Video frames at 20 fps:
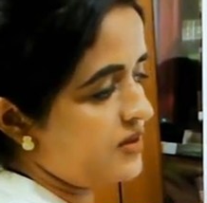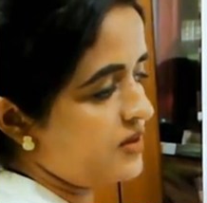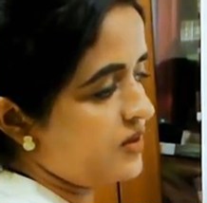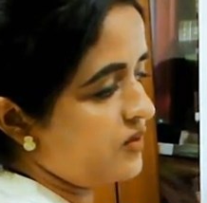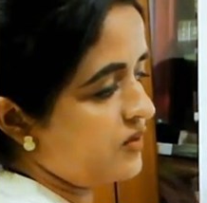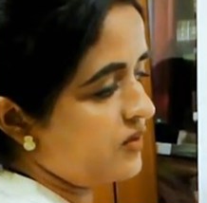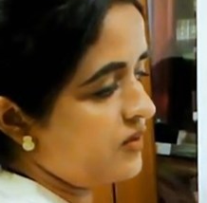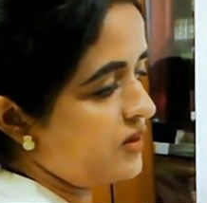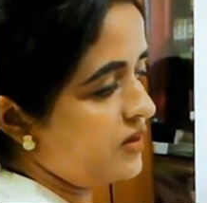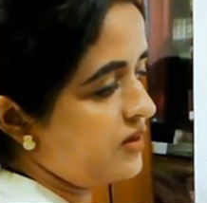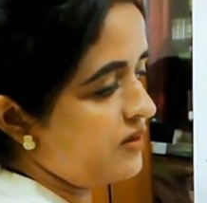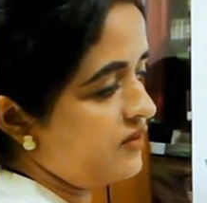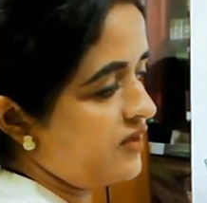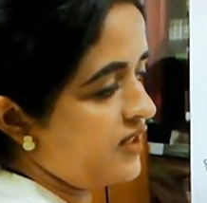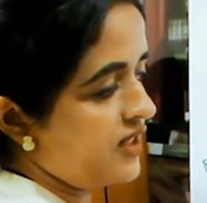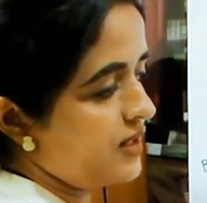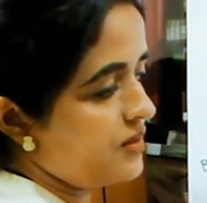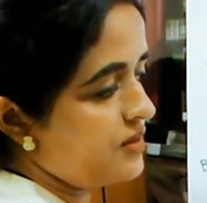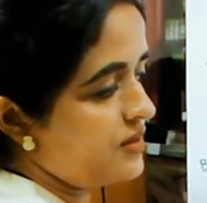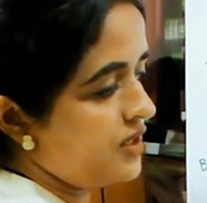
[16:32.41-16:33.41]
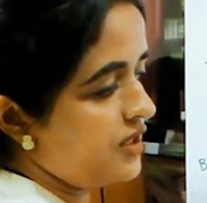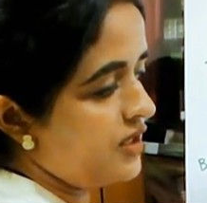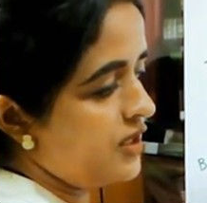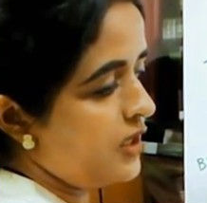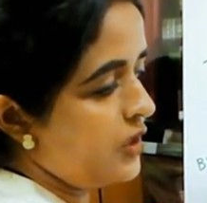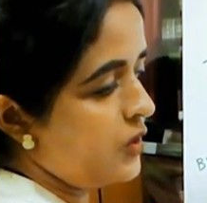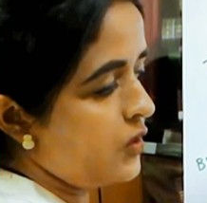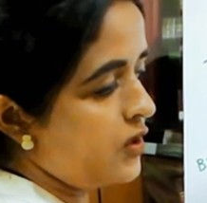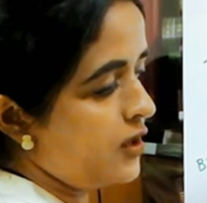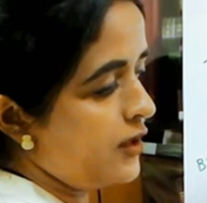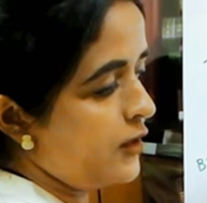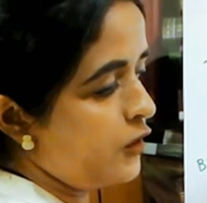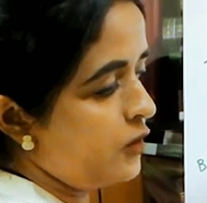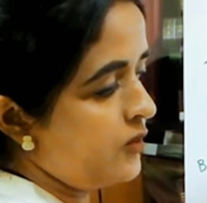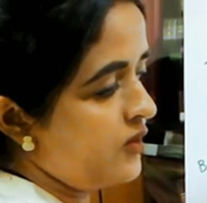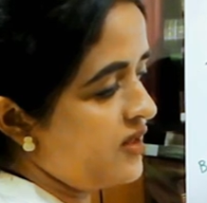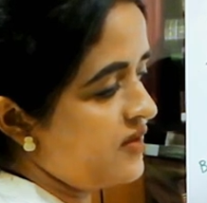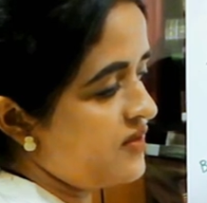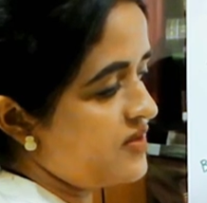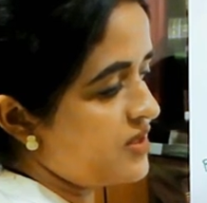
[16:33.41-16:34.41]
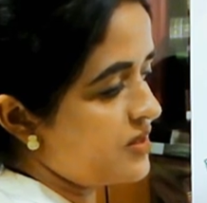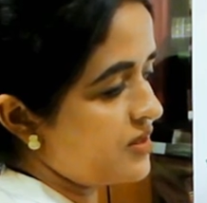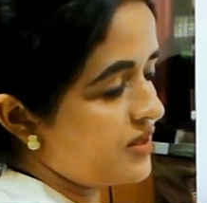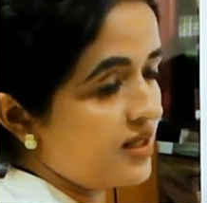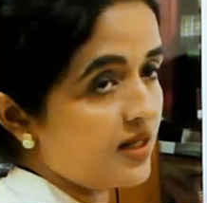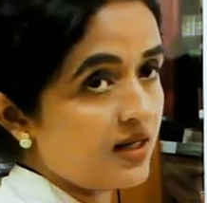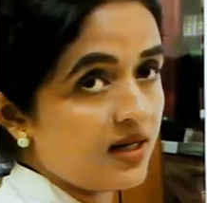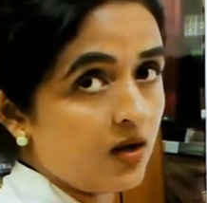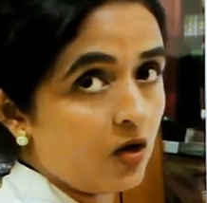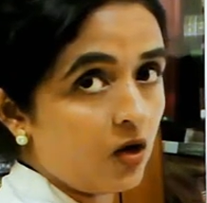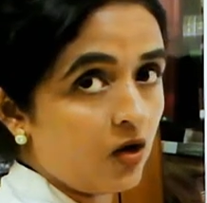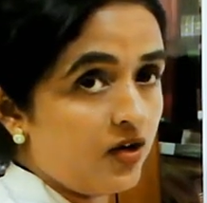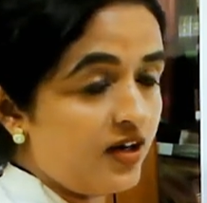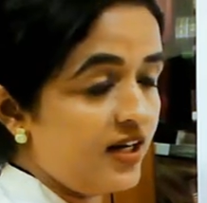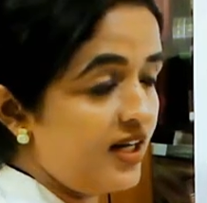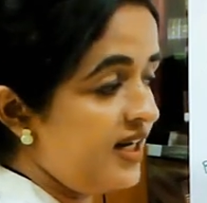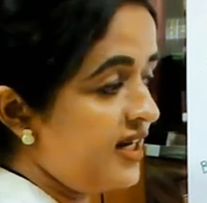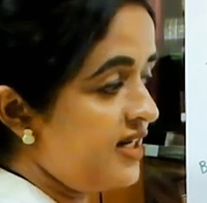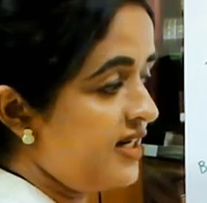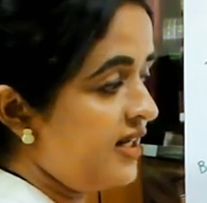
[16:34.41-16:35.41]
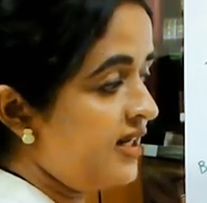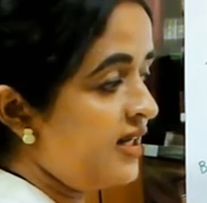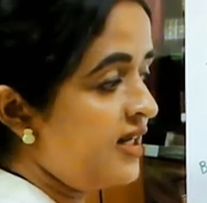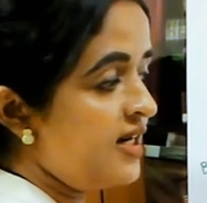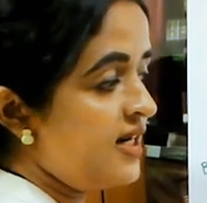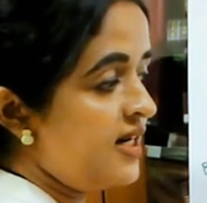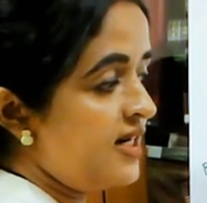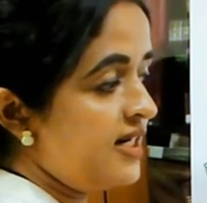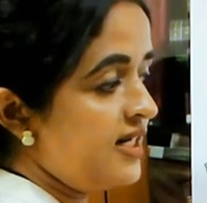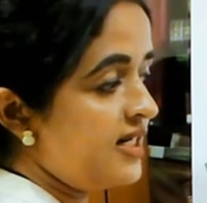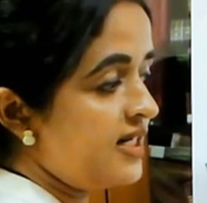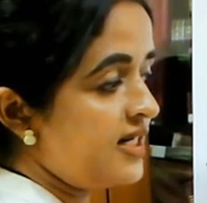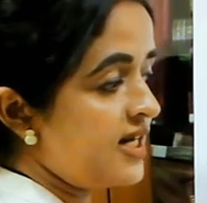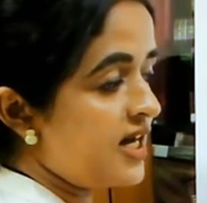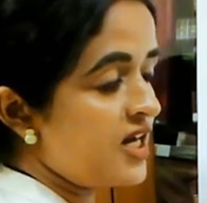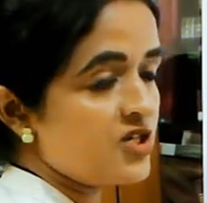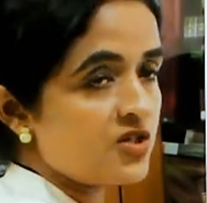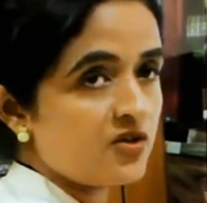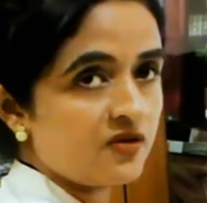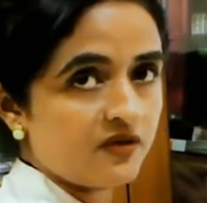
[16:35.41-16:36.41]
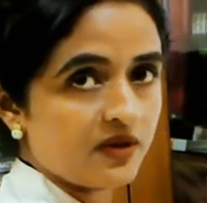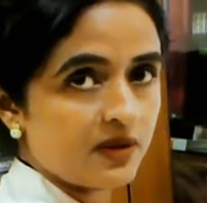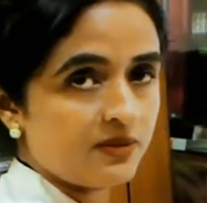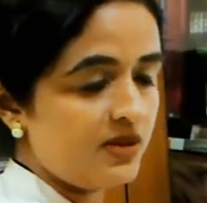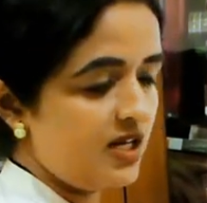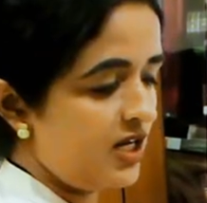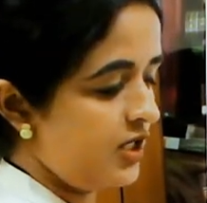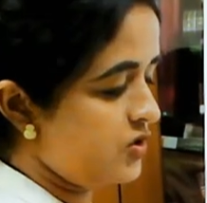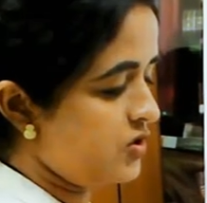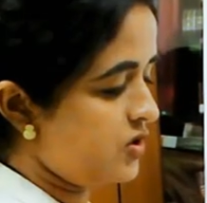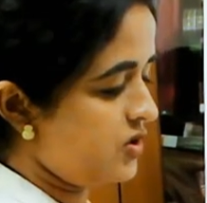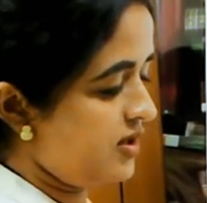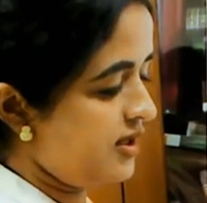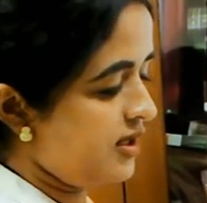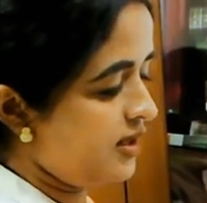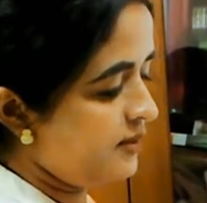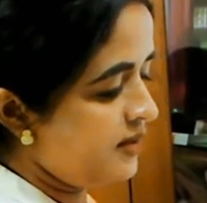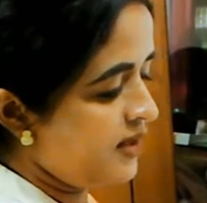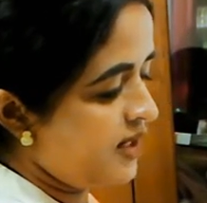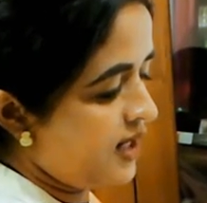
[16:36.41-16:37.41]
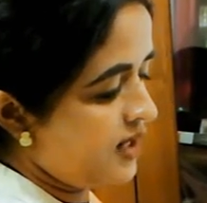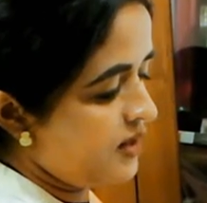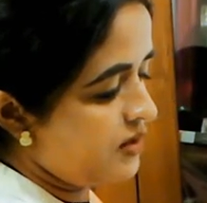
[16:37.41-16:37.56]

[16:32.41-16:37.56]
So we can see the neural tube here which is already getting detached from the ectoderm.